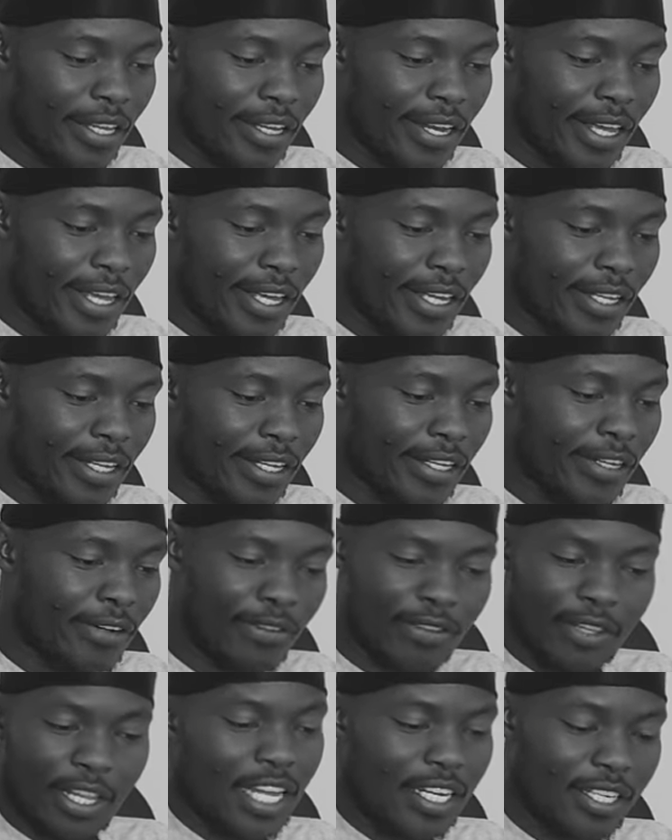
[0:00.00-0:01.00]
like
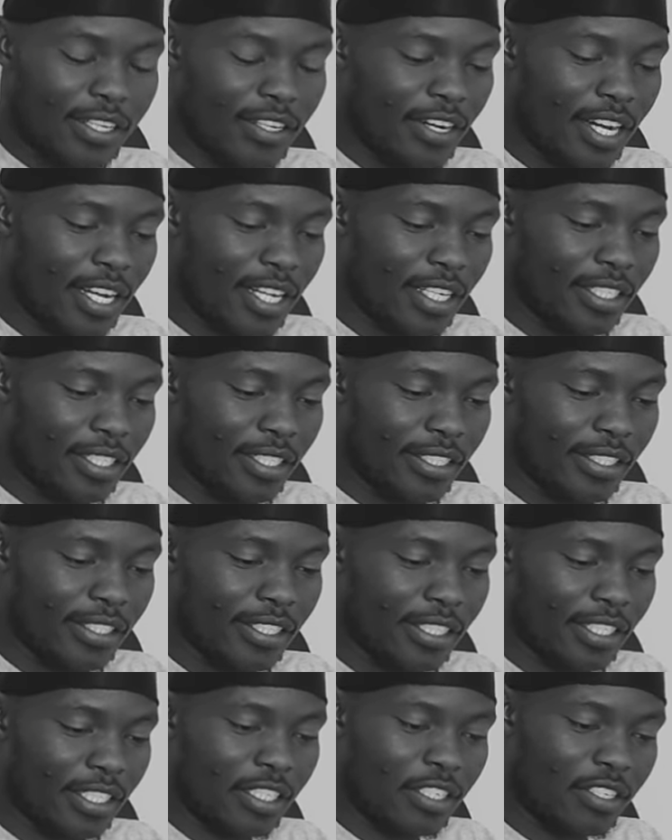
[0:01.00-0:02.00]
on that grind
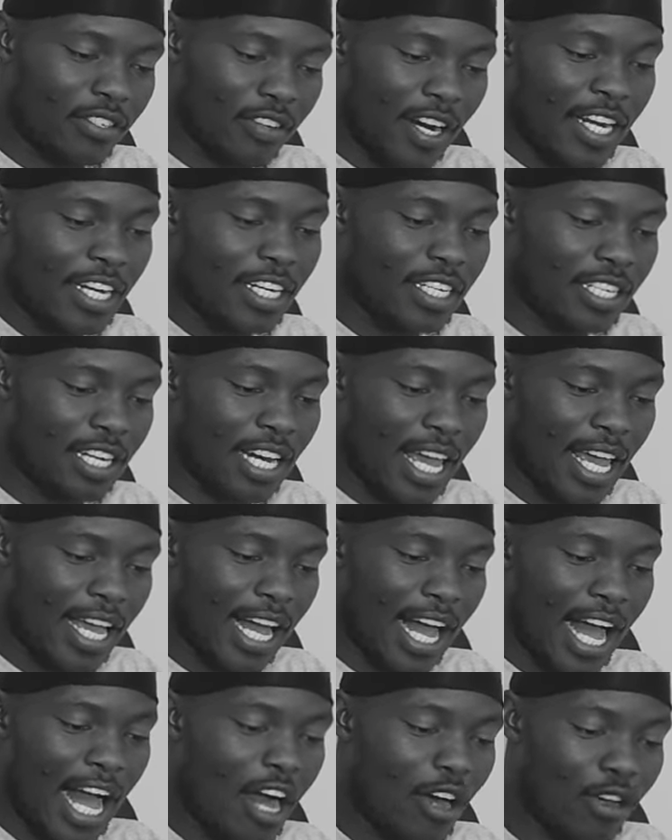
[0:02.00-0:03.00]
yeah. grind
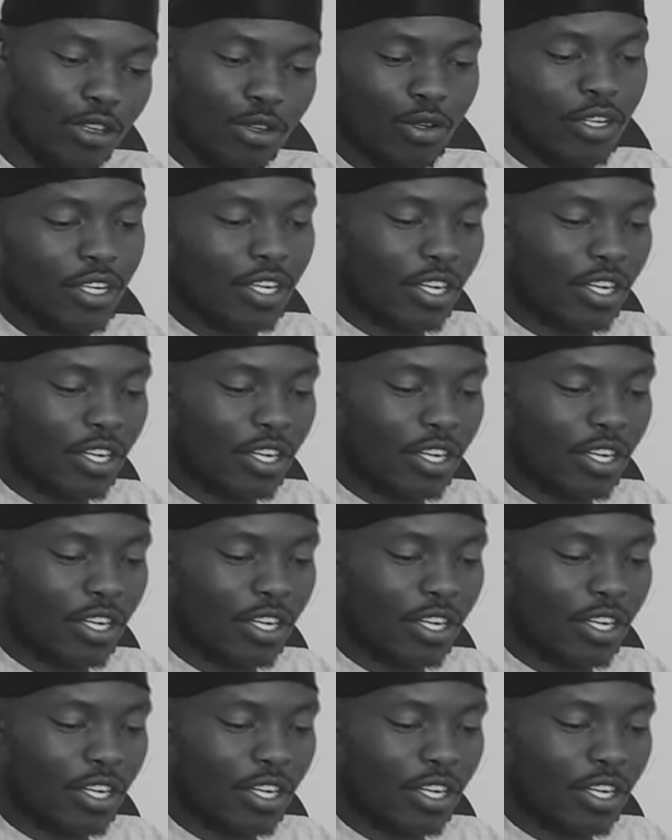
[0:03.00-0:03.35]
like how you're